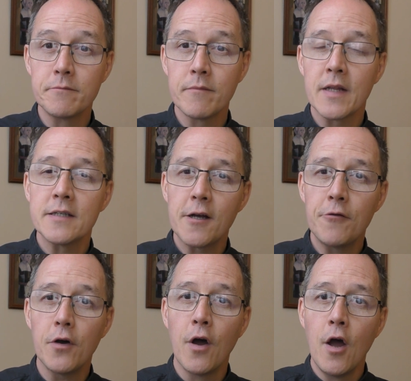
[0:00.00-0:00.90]
so
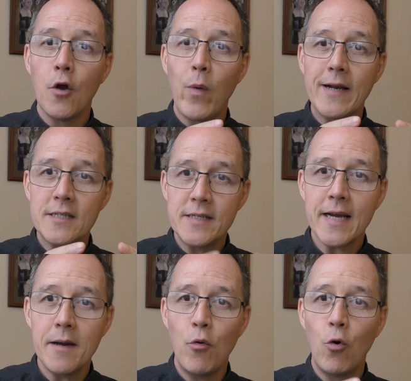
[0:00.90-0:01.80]
that when
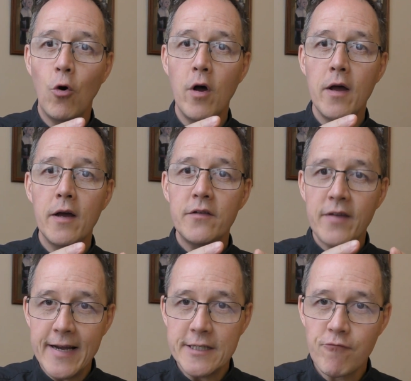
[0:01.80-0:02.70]
Sycamore
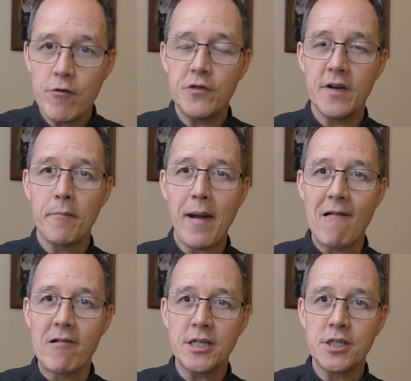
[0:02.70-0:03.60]
takes root in a
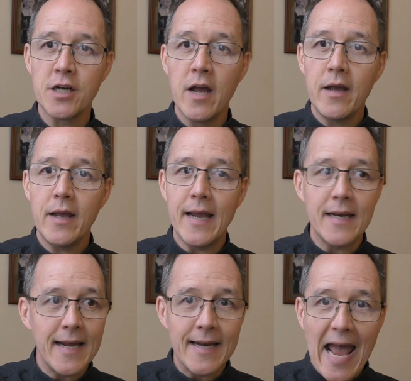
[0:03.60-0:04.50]
parish,
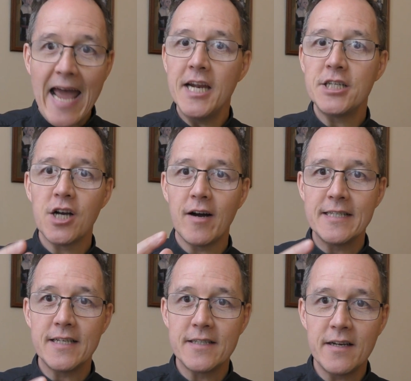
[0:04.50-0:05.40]
it
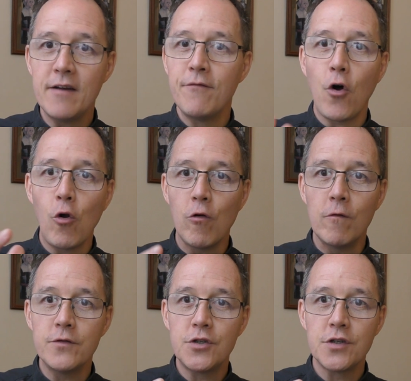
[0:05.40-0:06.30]
energizes and
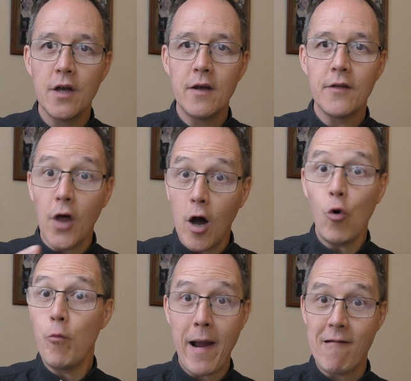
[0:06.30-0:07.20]
involves the whole
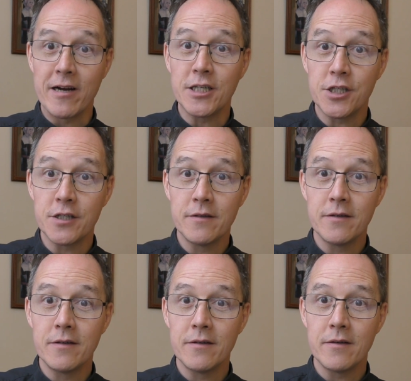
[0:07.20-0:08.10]
parish,
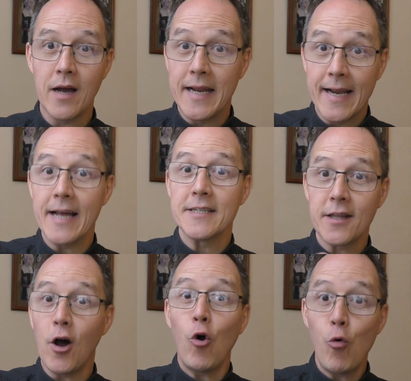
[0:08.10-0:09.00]
and it gets the
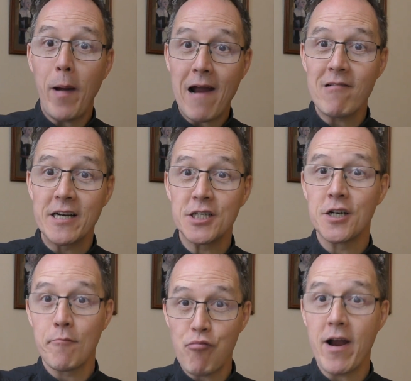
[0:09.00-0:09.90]
whole parish
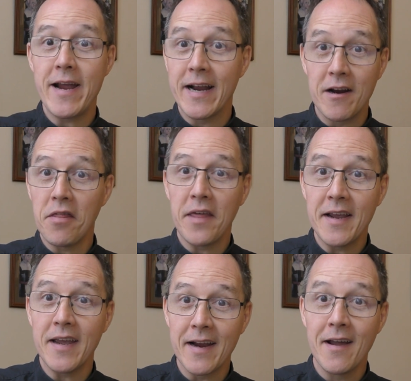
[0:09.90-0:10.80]
praying and
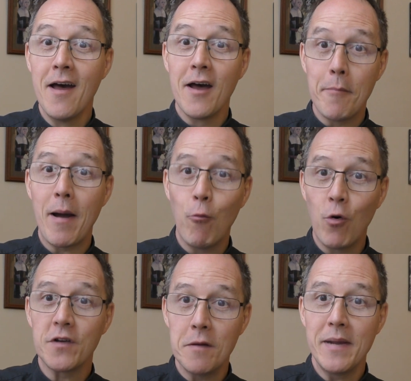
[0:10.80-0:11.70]
thinking about what
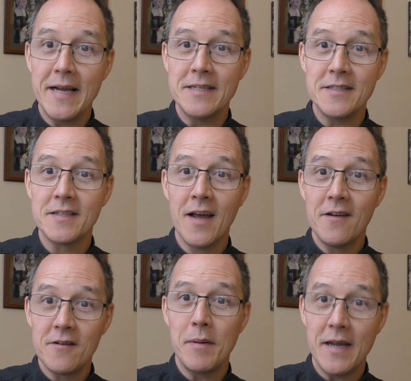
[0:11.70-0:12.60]
it means
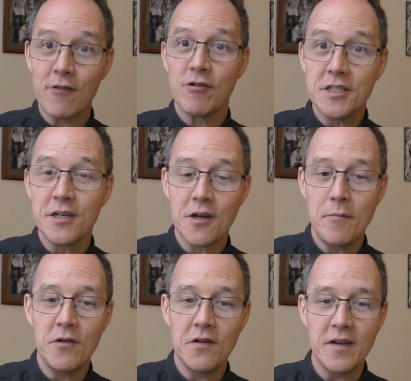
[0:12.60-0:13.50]
to be a Christian
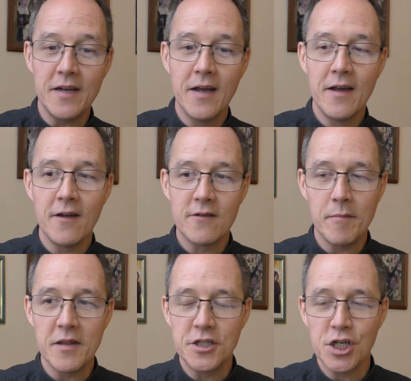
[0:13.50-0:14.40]
community and to be
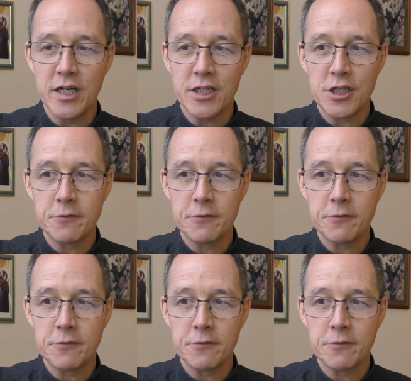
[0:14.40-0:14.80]
the church.